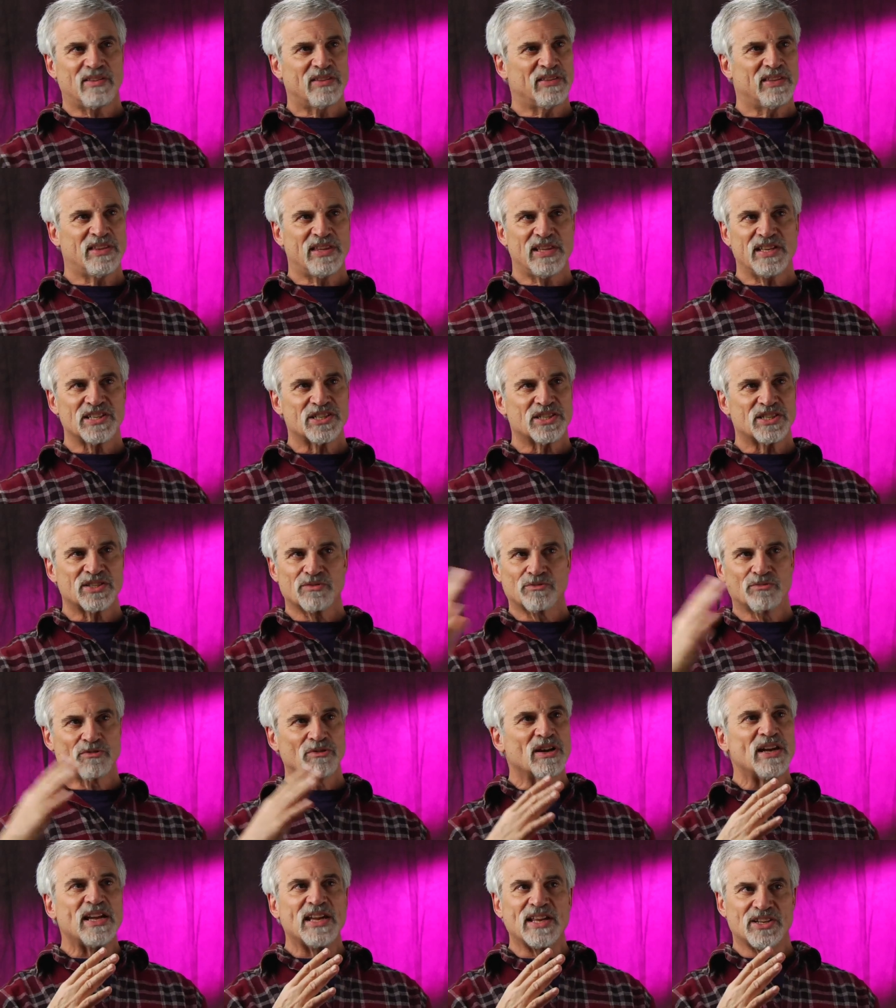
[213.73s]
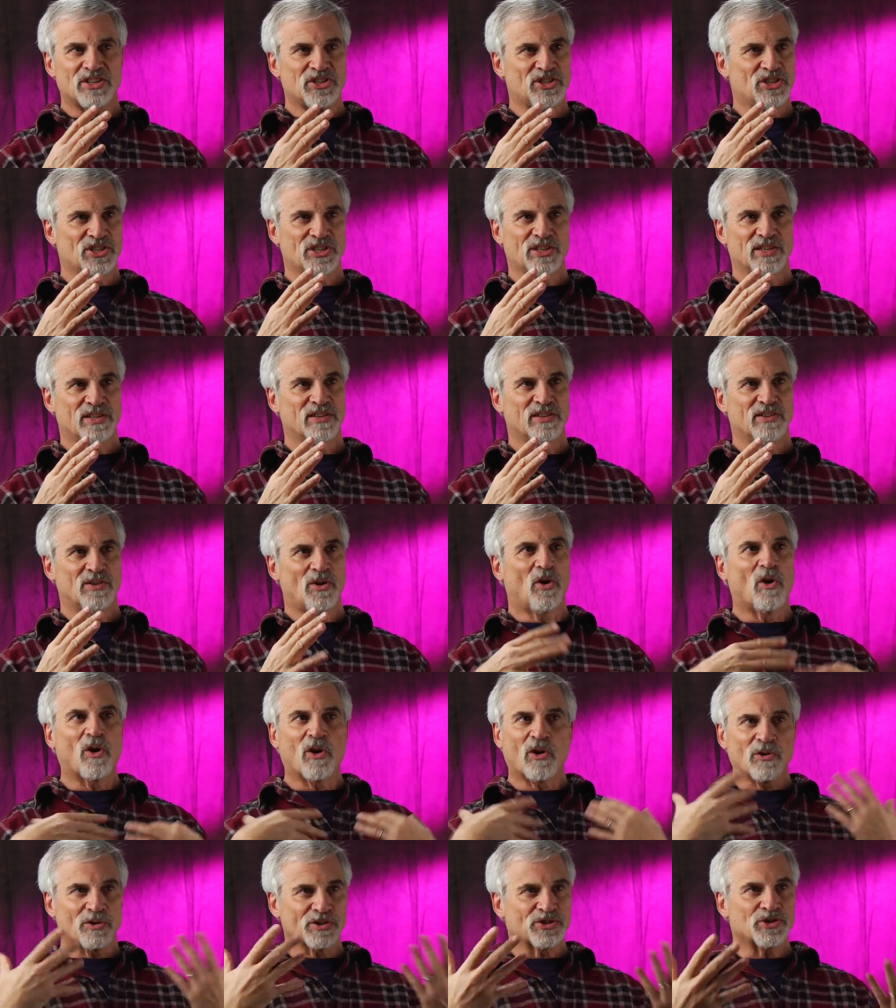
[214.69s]
this rich
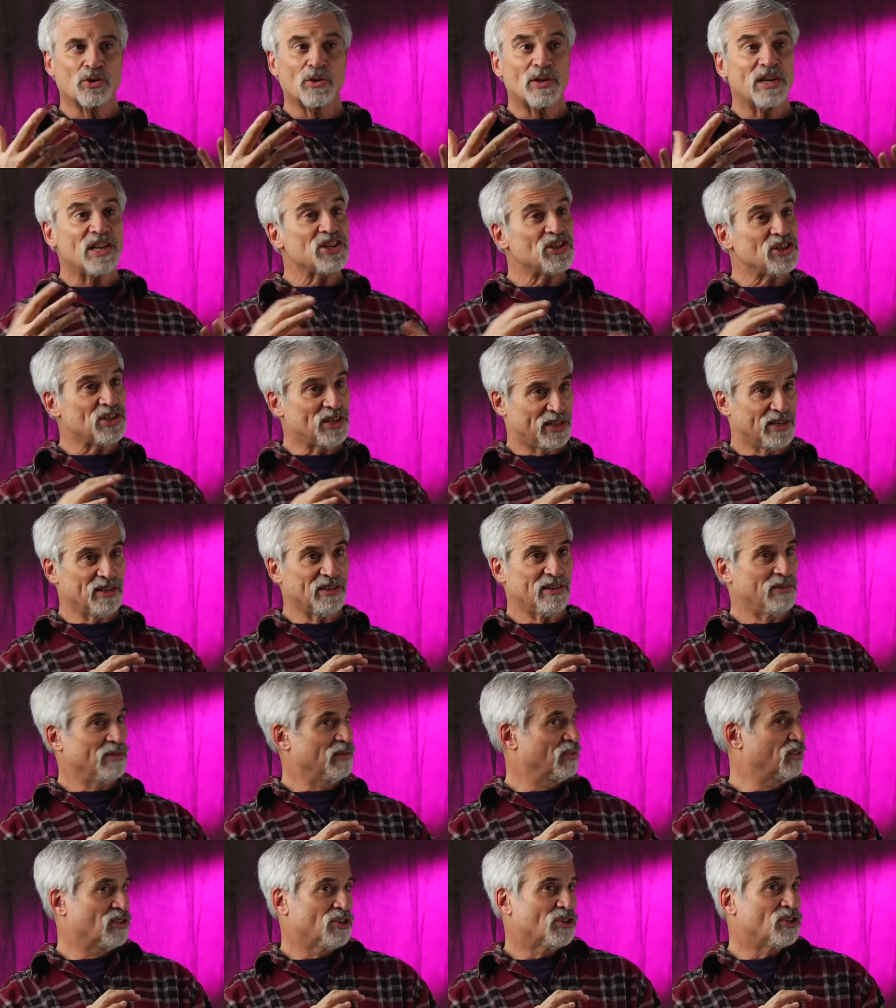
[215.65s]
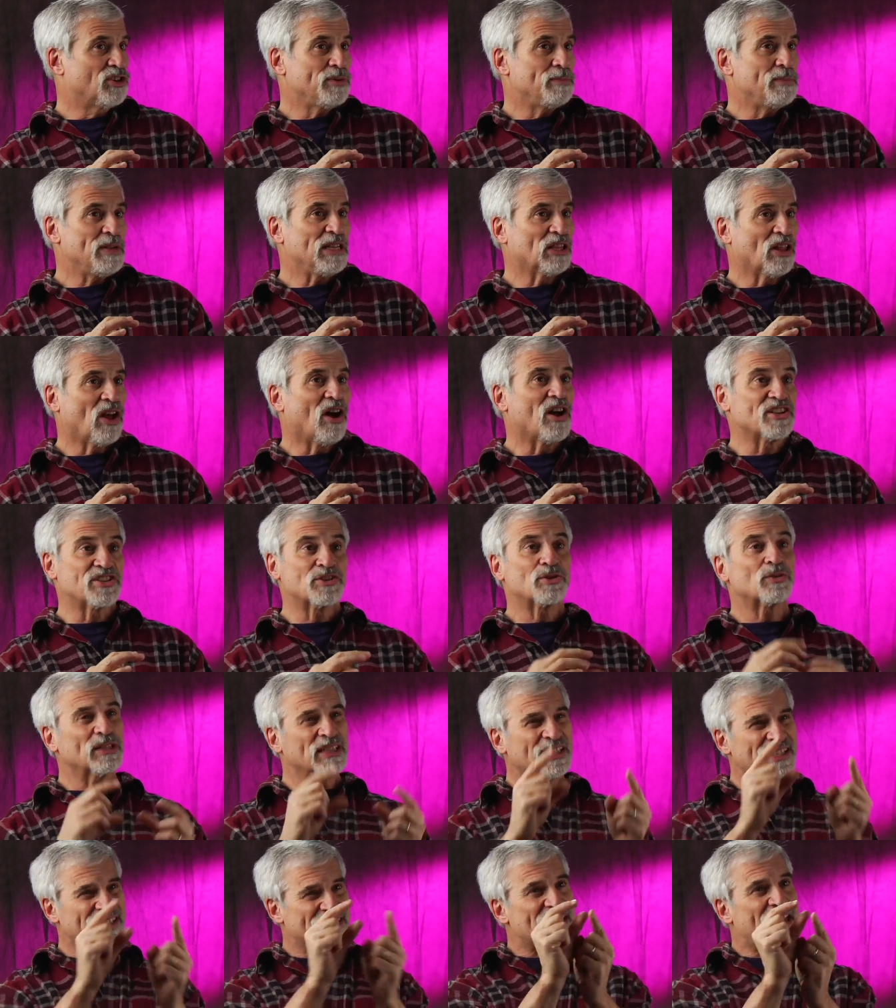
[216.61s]
oral tradition could be lost, or
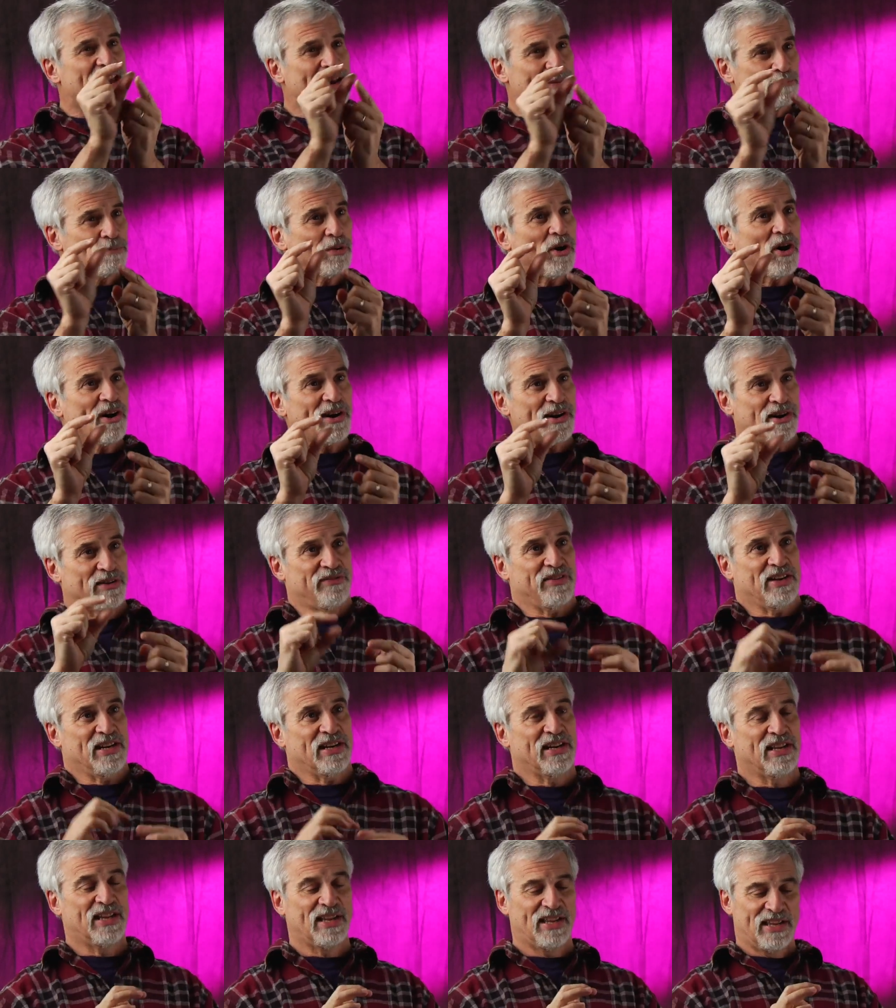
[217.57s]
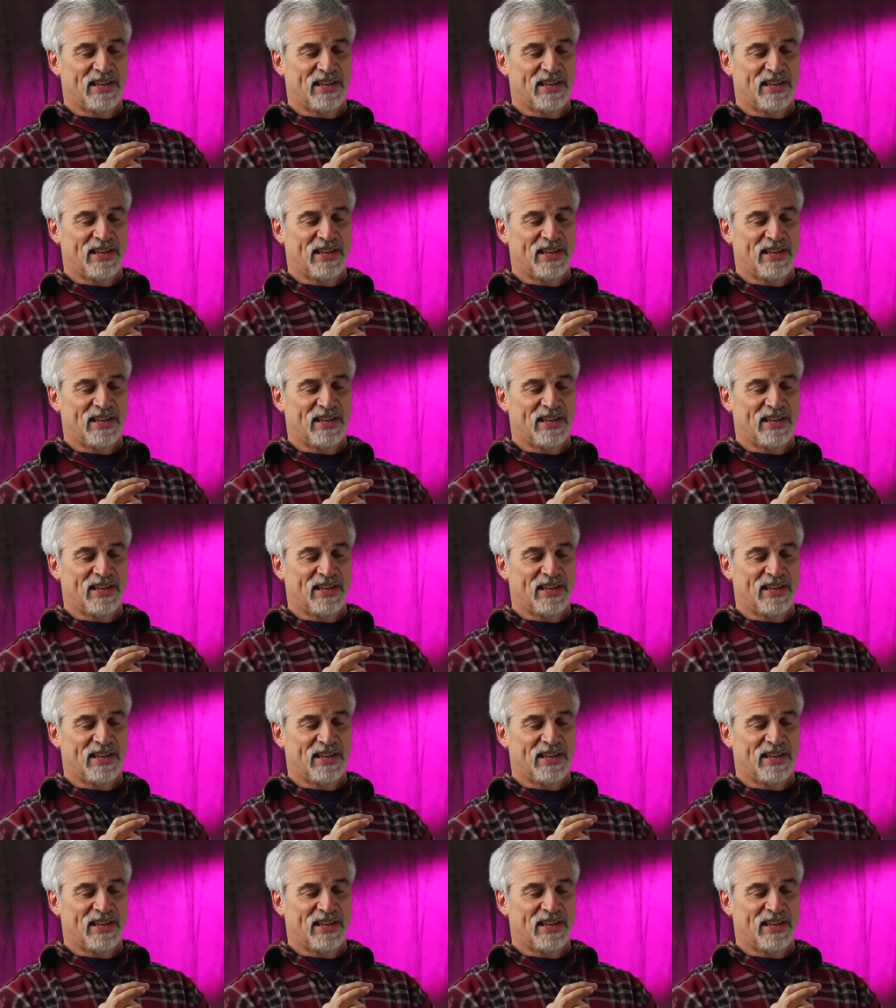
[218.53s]
at least that part of it.